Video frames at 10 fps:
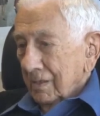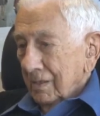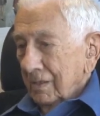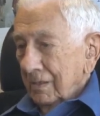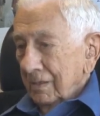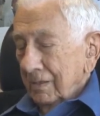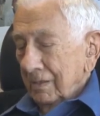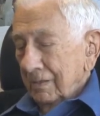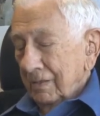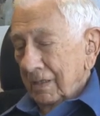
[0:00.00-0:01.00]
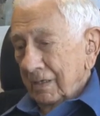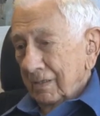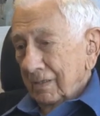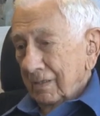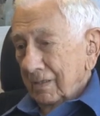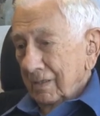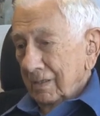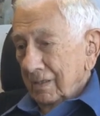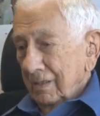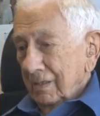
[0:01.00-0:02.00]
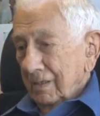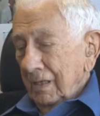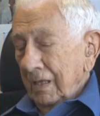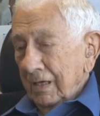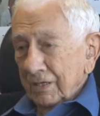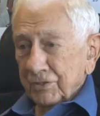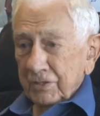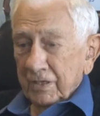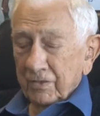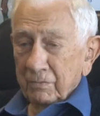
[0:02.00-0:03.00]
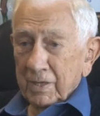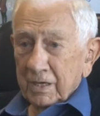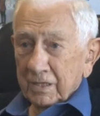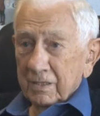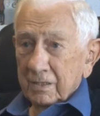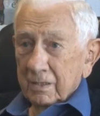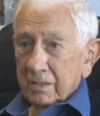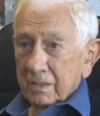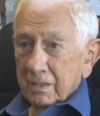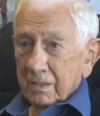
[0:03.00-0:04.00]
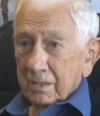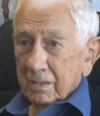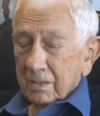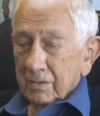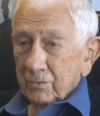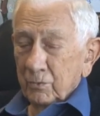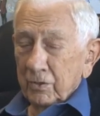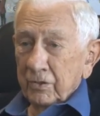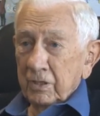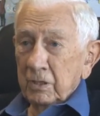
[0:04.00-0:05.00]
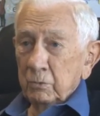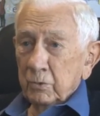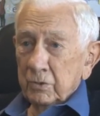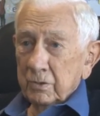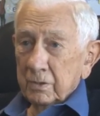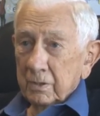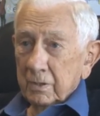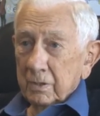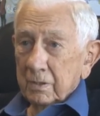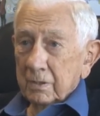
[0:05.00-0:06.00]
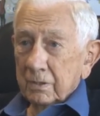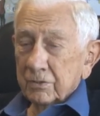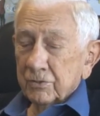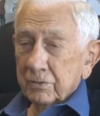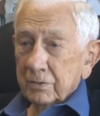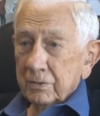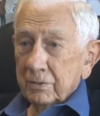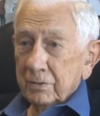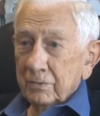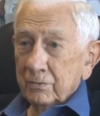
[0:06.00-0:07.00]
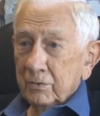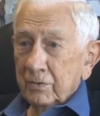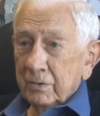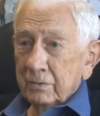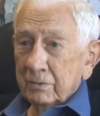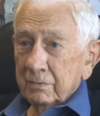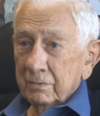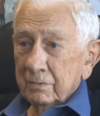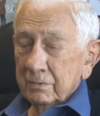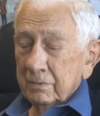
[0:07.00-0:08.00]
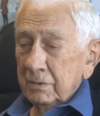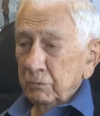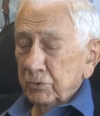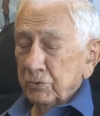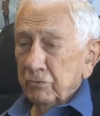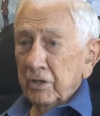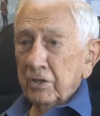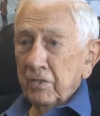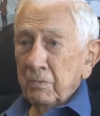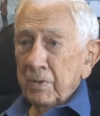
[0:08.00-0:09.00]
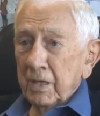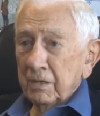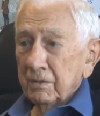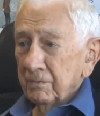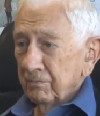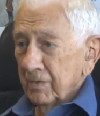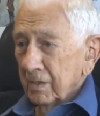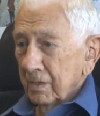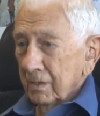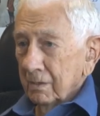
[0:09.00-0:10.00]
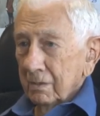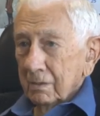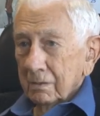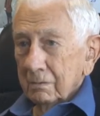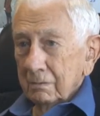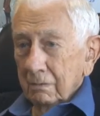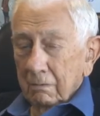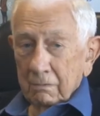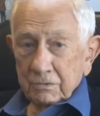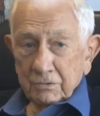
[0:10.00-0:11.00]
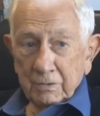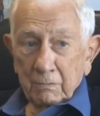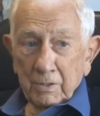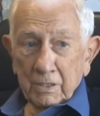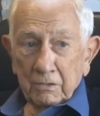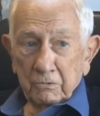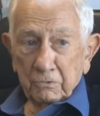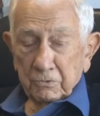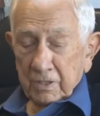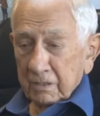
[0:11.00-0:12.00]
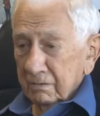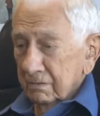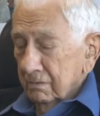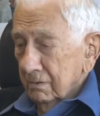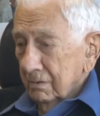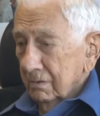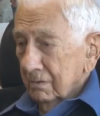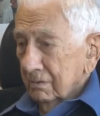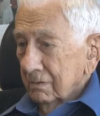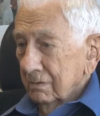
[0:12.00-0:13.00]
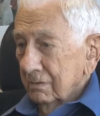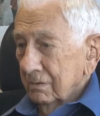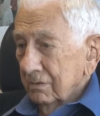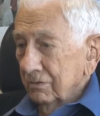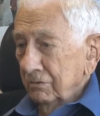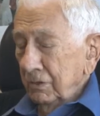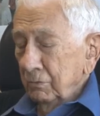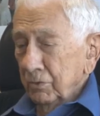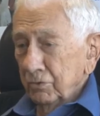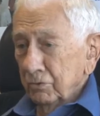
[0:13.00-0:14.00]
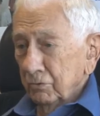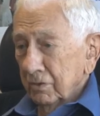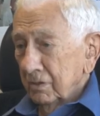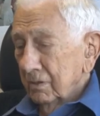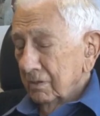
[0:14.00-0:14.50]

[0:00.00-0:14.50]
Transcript: and, and then I asked the other medic whether he would uh, whether he would surrender the men. No, he says, I'm not going to do that. So he wouldn't do it.